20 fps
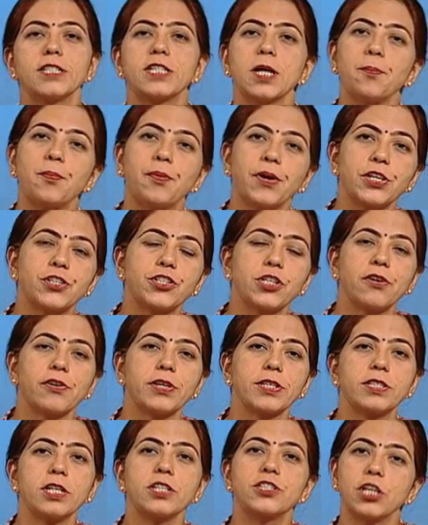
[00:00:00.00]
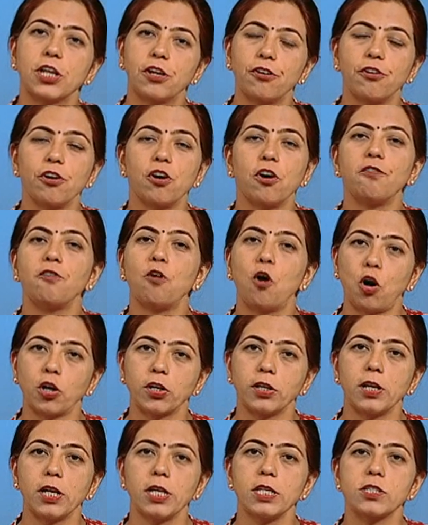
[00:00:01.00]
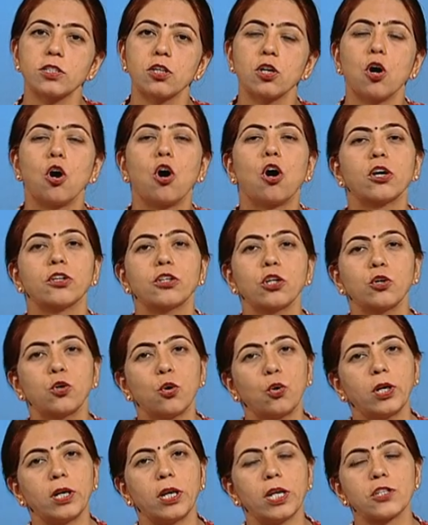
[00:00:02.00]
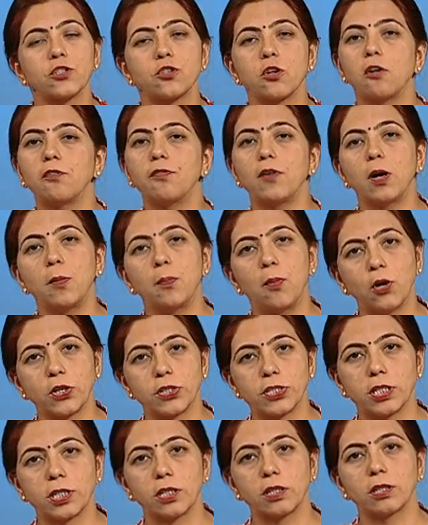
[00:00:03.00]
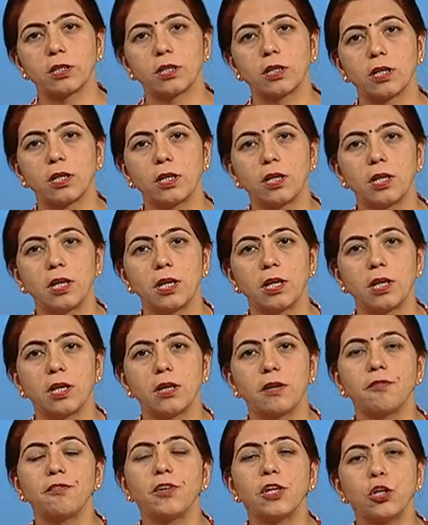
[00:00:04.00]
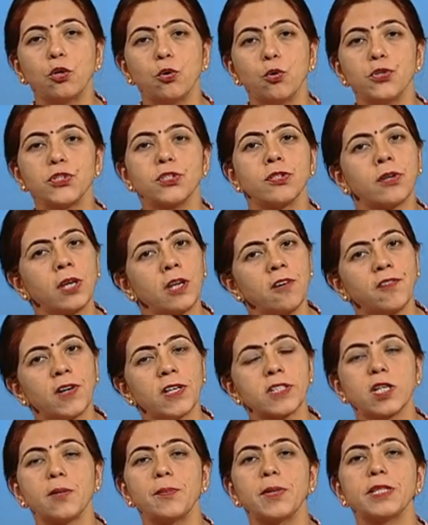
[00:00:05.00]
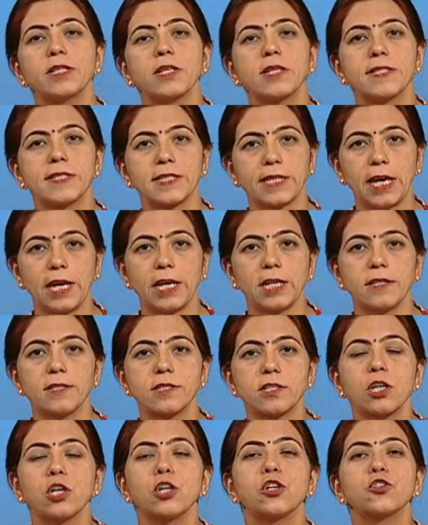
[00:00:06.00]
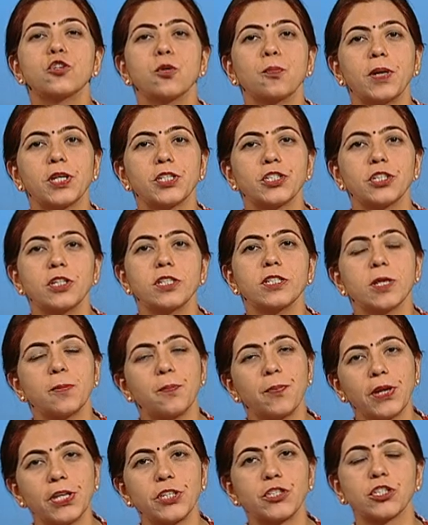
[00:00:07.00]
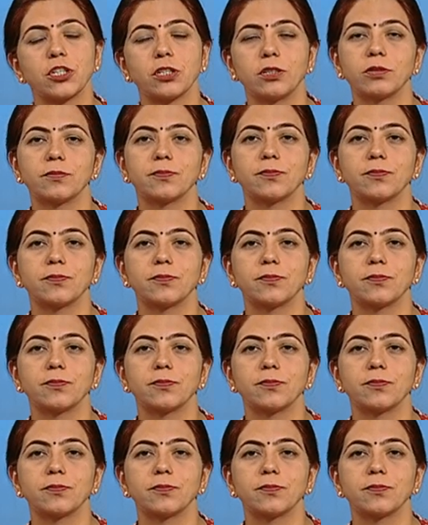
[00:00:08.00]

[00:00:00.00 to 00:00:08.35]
Temperature is the degree of hotness or the coldness of a body. We use three fundamental scales to measure temperature.